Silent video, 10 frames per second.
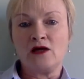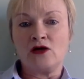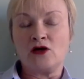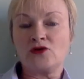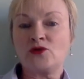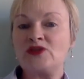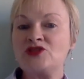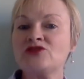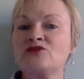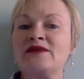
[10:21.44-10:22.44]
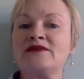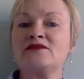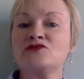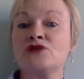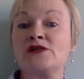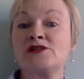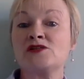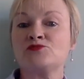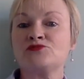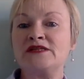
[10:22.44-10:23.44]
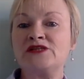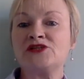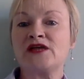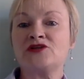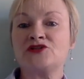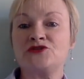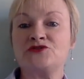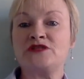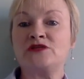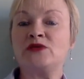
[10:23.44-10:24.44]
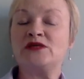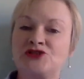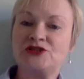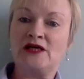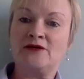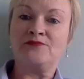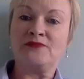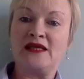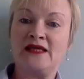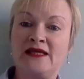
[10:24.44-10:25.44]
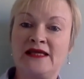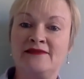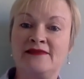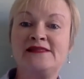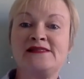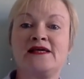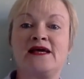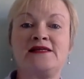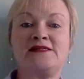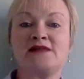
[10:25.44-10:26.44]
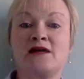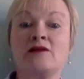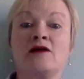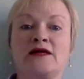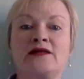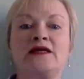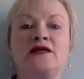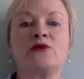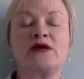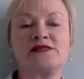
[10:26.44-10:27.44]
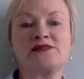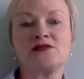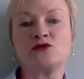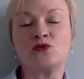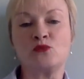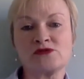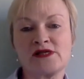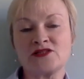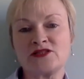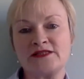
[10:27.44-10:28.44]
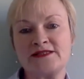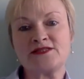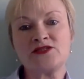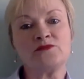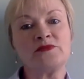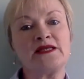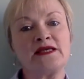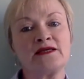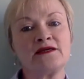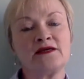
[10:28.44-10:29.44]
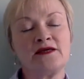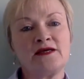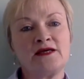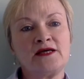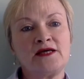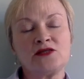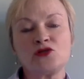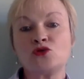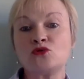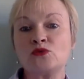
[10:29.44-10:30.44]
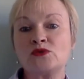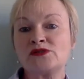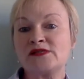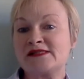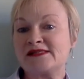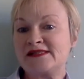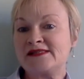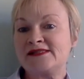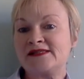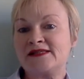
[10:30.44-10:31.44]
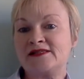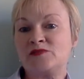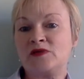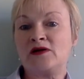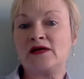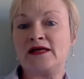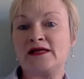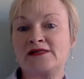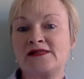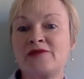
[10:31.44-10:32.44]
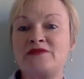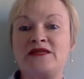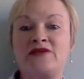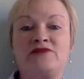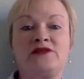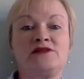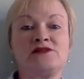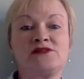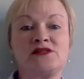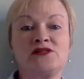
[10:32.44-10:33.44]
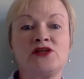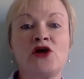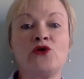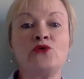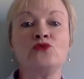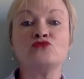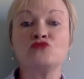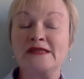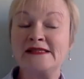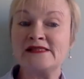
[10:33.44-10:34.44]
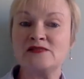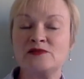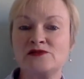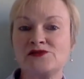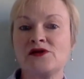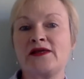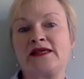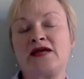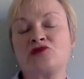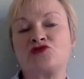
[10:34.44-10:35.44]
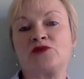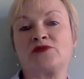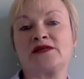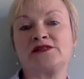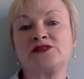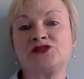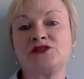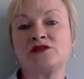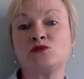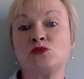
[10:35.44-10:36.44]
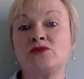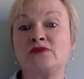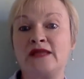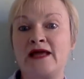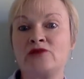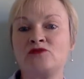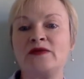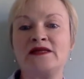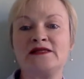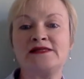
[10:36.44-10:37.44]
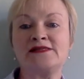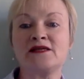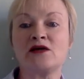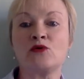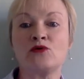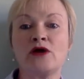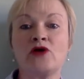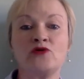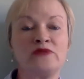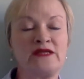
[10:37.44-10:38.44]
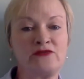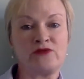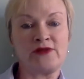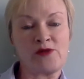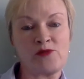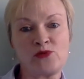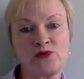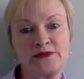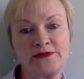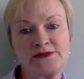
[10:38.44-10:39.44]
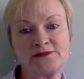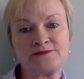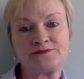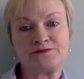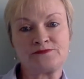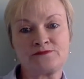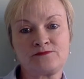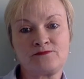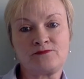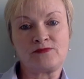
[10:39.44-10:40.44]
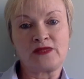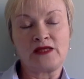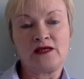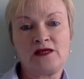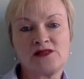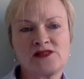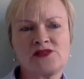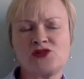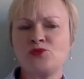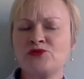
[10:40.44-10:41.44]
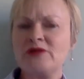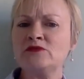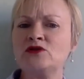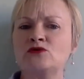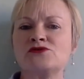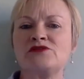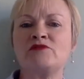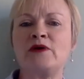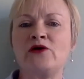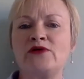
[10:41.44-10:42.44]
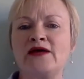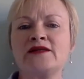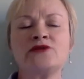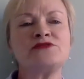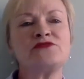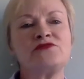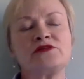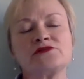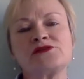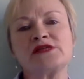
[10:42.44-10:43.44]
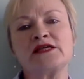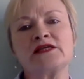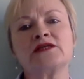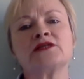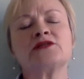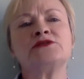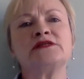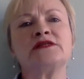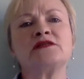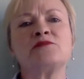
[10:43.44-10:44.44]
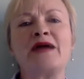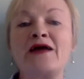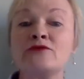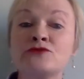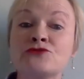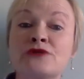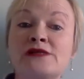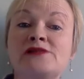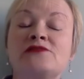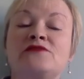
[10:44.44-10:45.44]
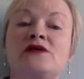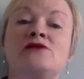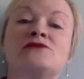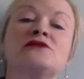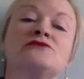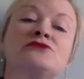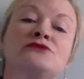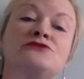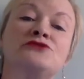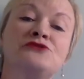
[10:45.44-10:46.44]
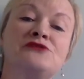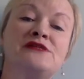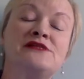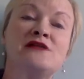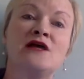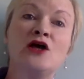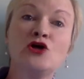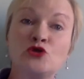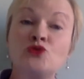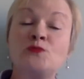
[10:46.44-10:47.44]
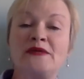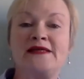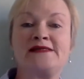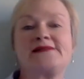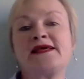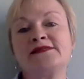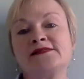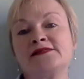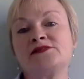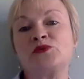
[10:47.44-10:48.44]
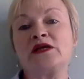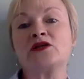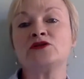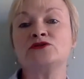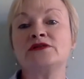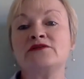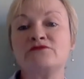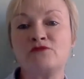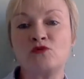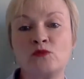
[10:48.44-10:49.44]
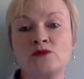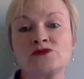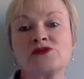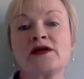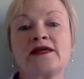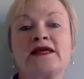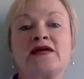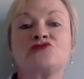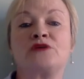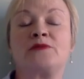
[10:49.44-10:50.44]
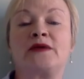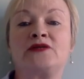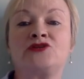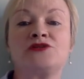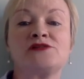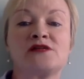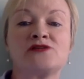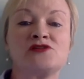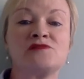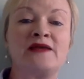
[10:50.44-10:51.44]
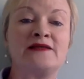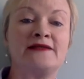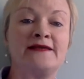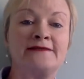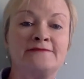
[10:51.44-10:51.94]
On the question of whether the trust had breached that duty, which in this case, unlike an inquest, the court was actually determining, the court was assisted by accepted evidence that no reasonable psychiatric practitioner would have allowed Melanie to go on home leave at that point. So the Supreme Court in Rabone had no difficulty in concluding that the boundaries of the Article 2 duties could be extended to include an informal psychiatric patient such as Melanie.